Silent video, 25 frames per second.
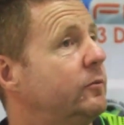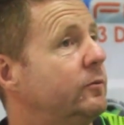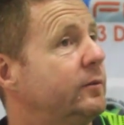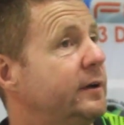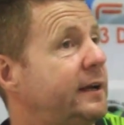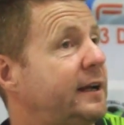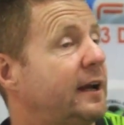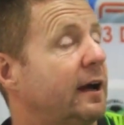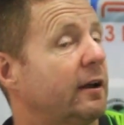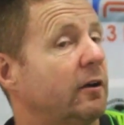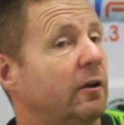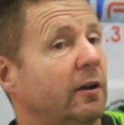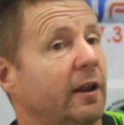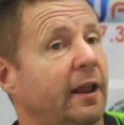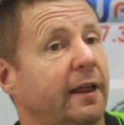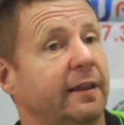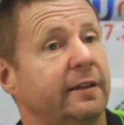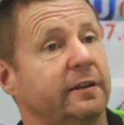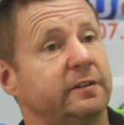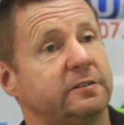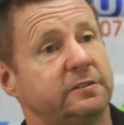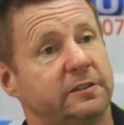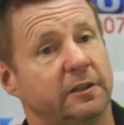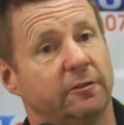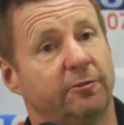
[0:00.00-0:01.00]
We cannot let
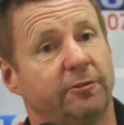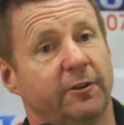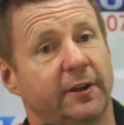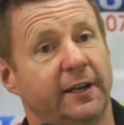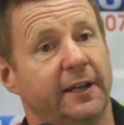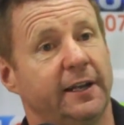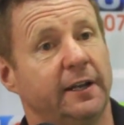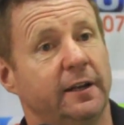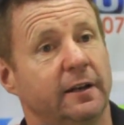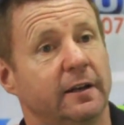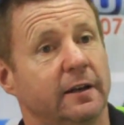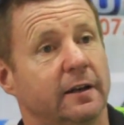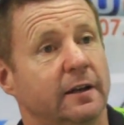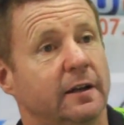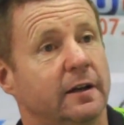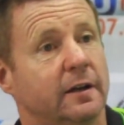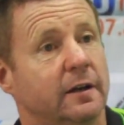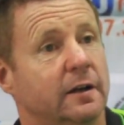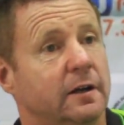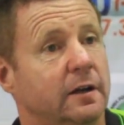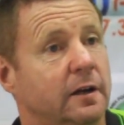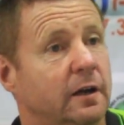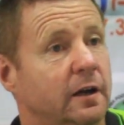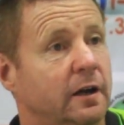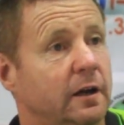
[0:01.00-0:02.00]
this defeat
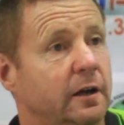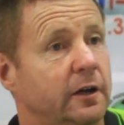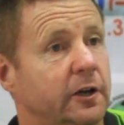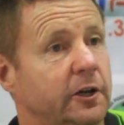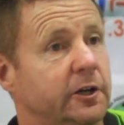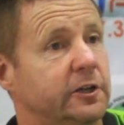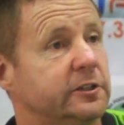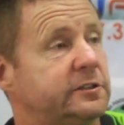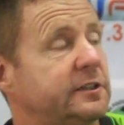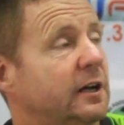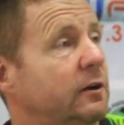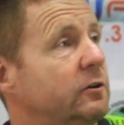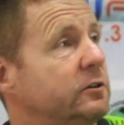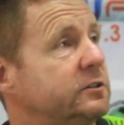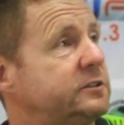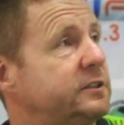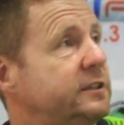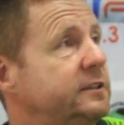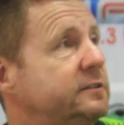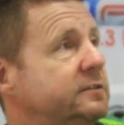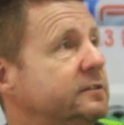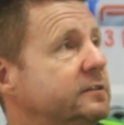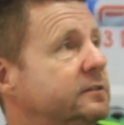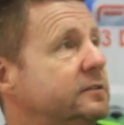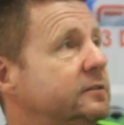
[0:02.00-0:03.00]
hurt our
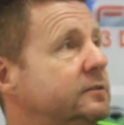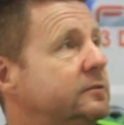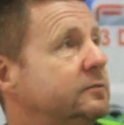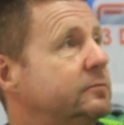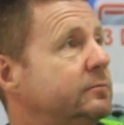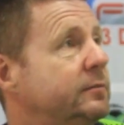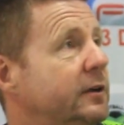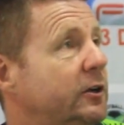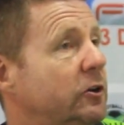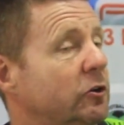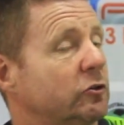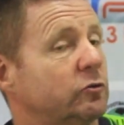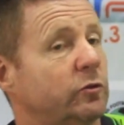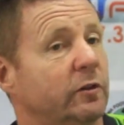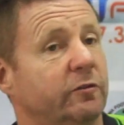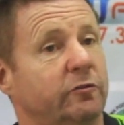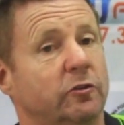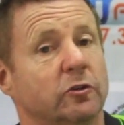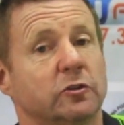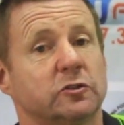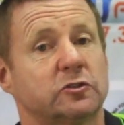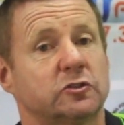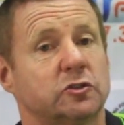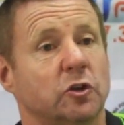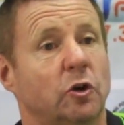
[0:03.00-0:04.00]
season, because we've
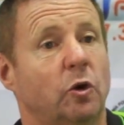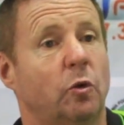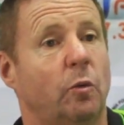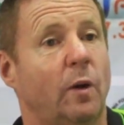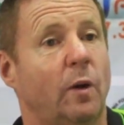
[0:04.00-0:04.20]
done so